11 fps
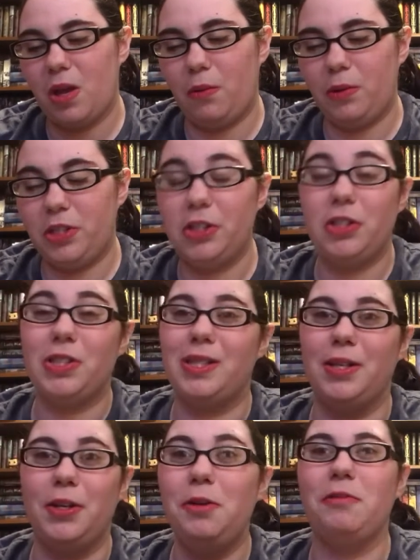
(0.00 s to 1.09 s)
Which is just
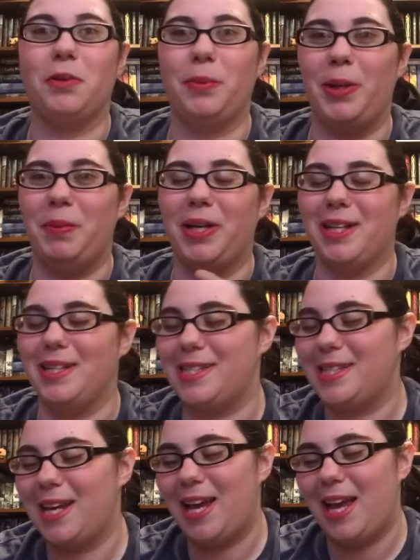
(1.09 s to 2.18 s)
new for me
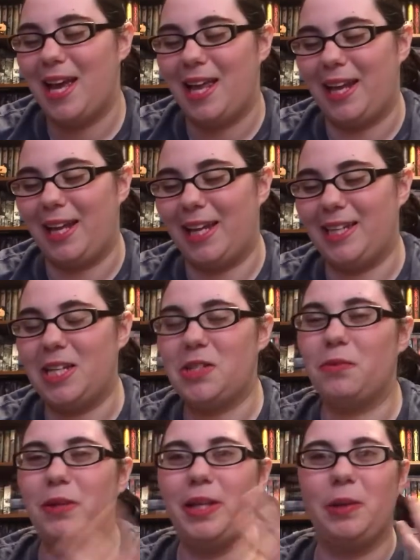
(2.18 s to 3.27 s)
because like it
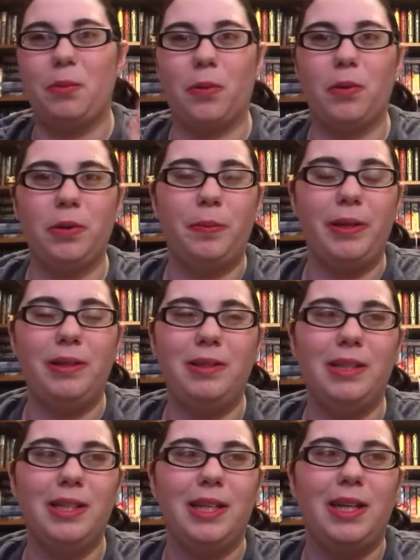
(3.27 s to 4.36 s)
doesn't really world
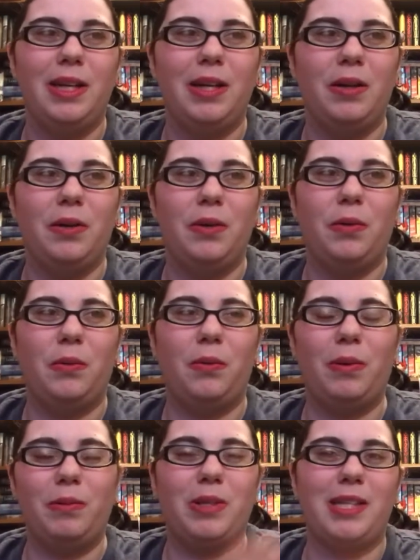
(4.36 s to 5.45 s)
build
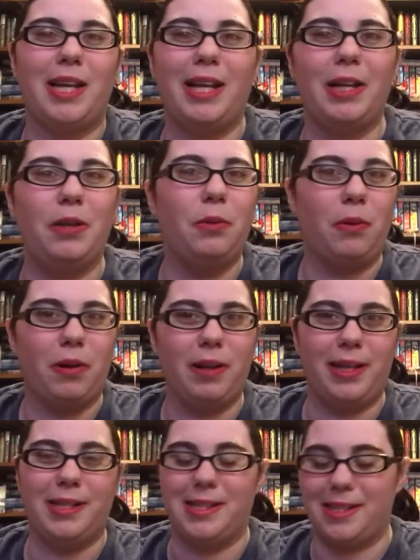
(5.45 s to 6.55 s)
when we're set like New
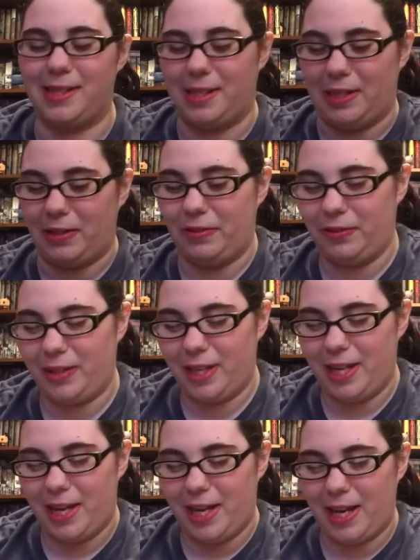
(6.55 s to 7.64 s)
Orleans and stuff.
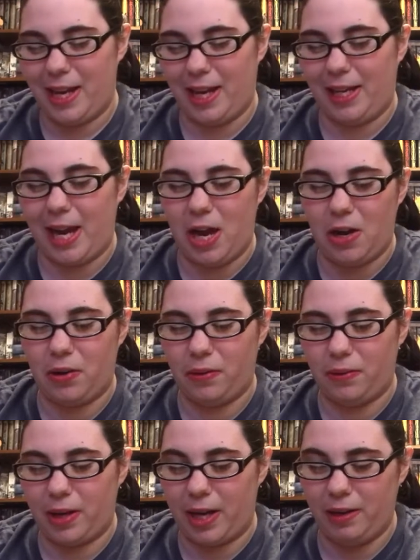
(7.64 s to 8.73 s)
And
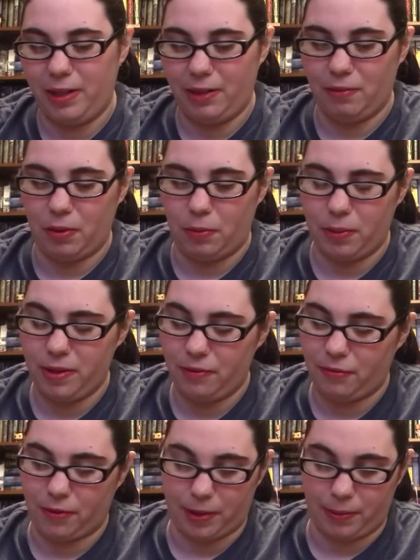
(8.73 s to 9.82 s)
now I don't even know where the
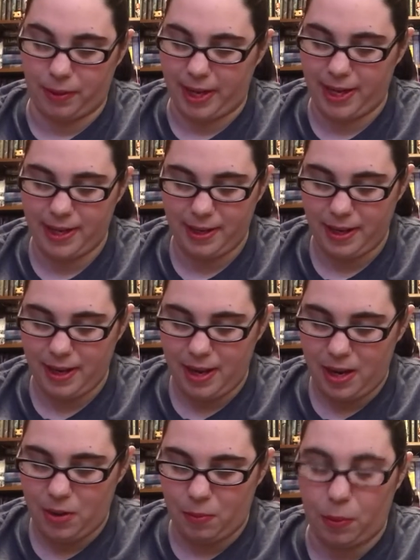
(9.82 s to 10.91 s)
frick we're at,
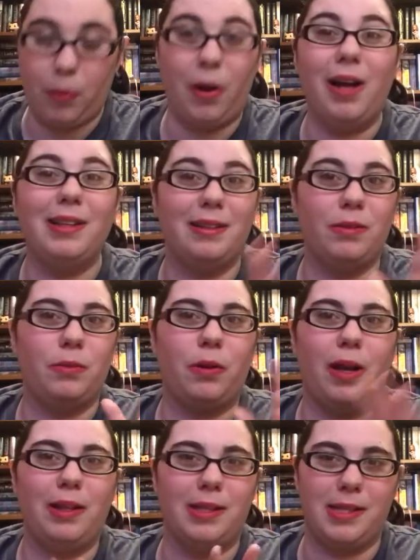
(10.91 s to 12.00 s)
but we're
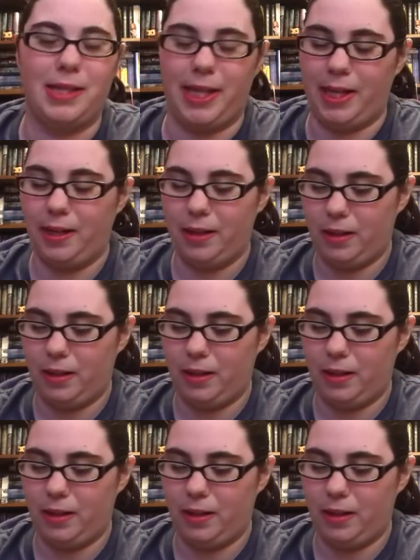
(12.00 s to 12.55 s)
on the sea.